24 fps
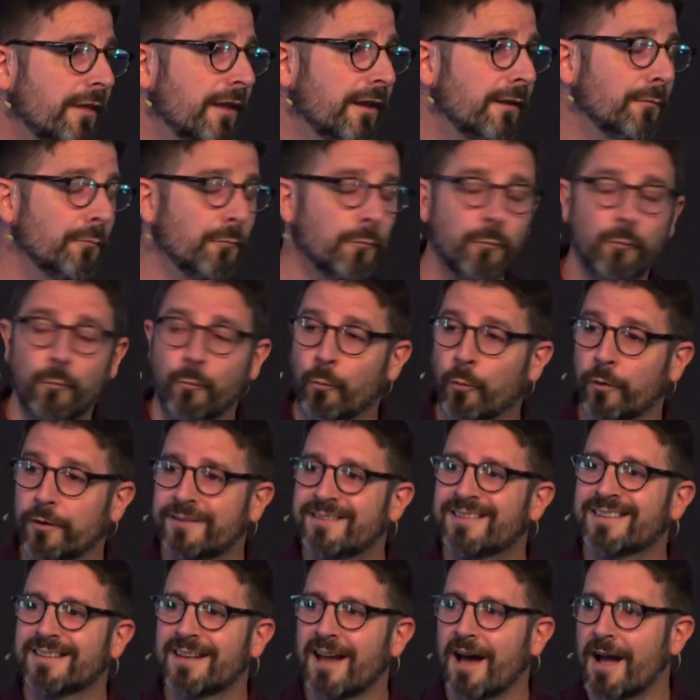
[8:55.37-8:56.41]
that
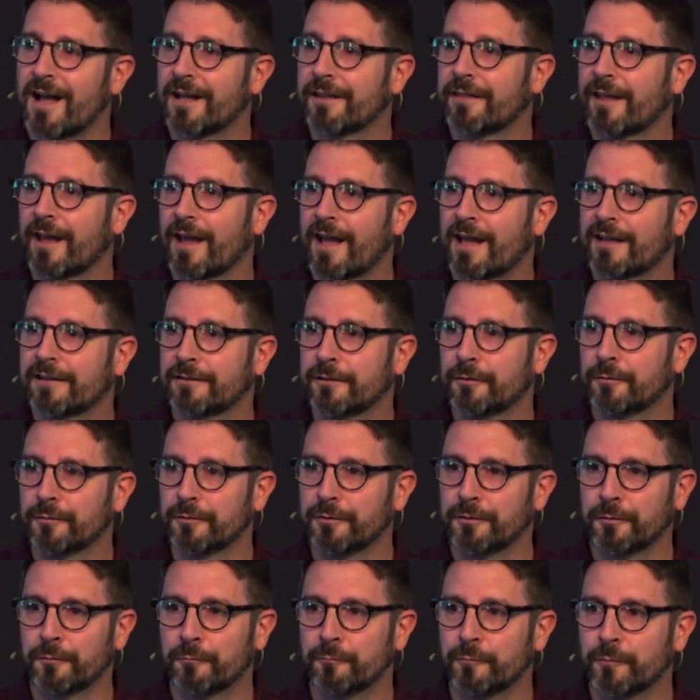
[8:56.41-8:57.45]
would deny that, you,
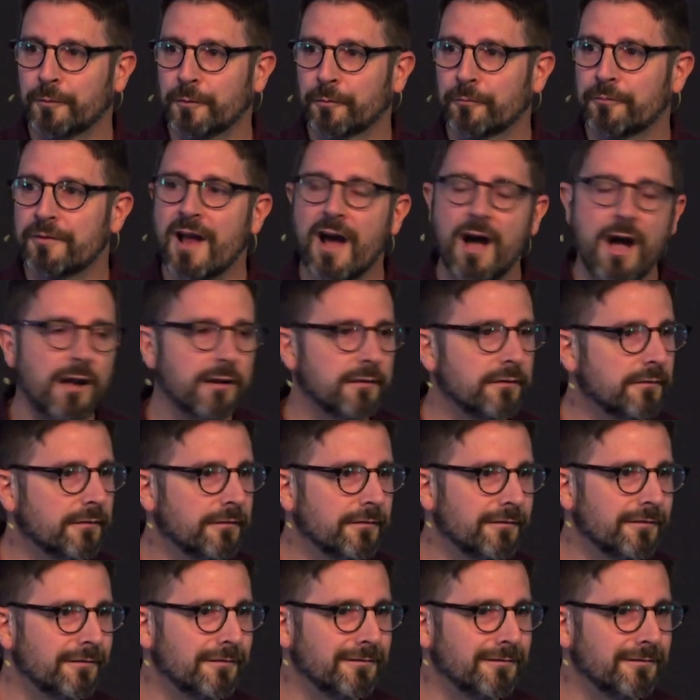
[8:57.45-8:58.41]
you, you're not